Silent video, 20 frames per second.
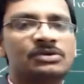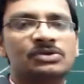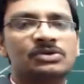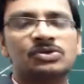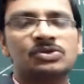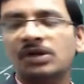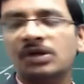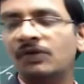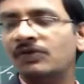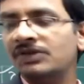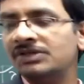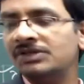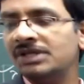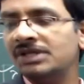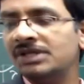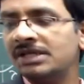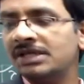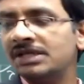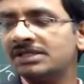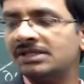So if we
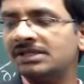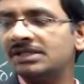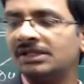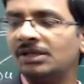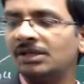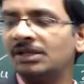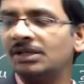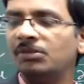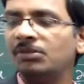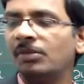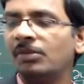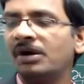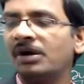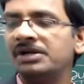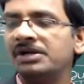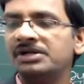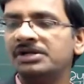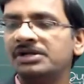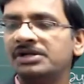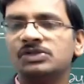just take the minimum
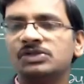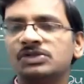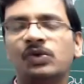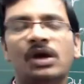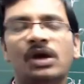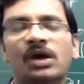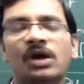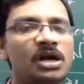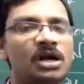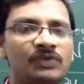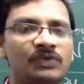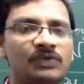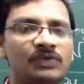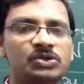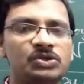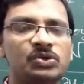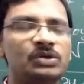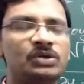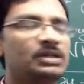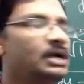conditions, we are not very
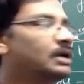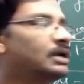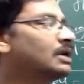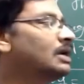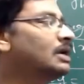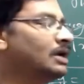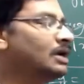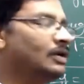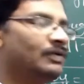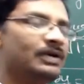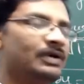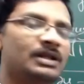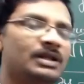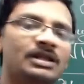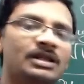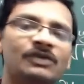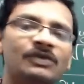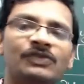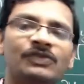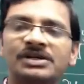sure that whether
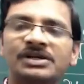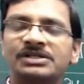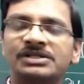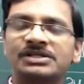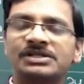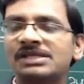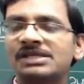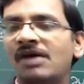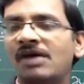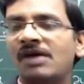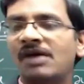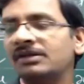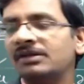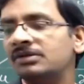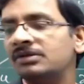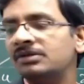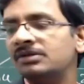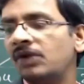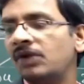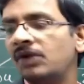the function is having
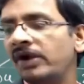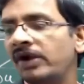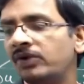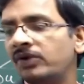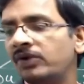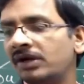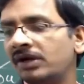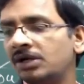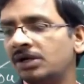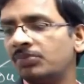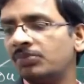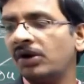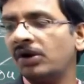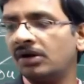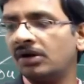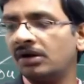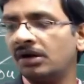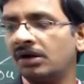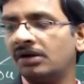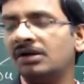derivative at that point
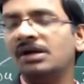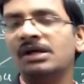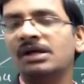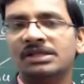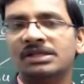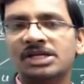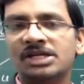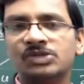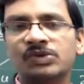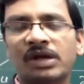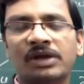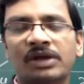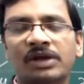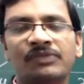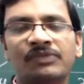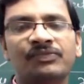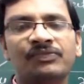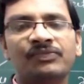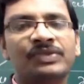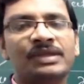or not. That's why
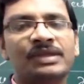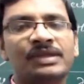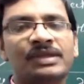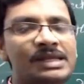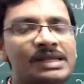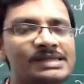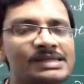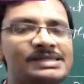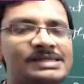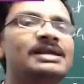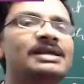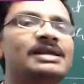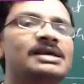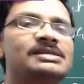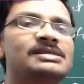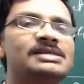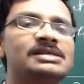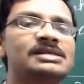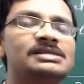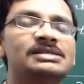in certain
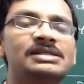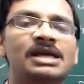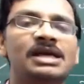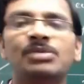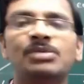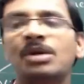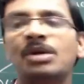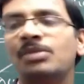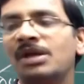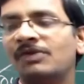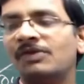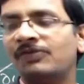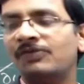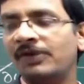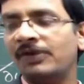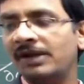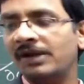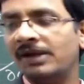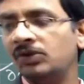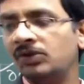cases, there may be a
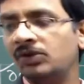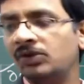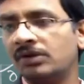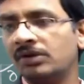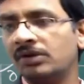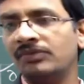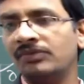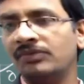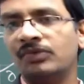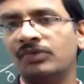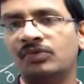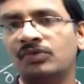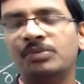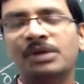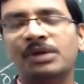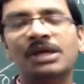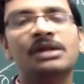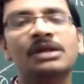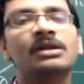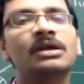failure. We
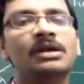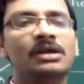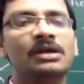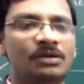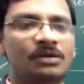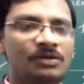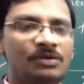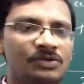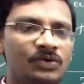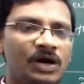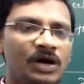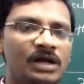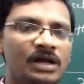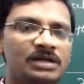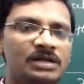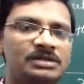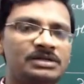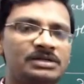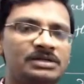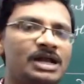mean you
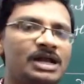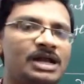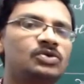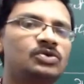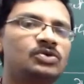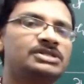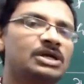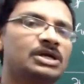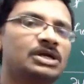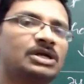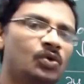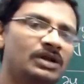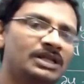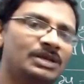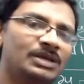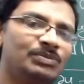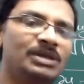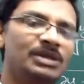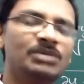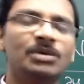are trying to check only
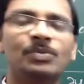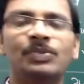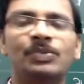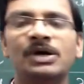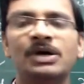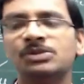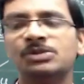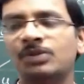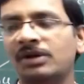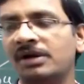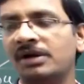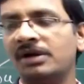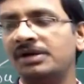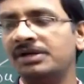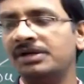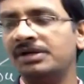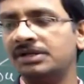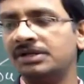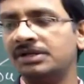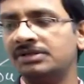the minimum possible
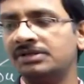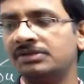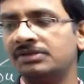conditions.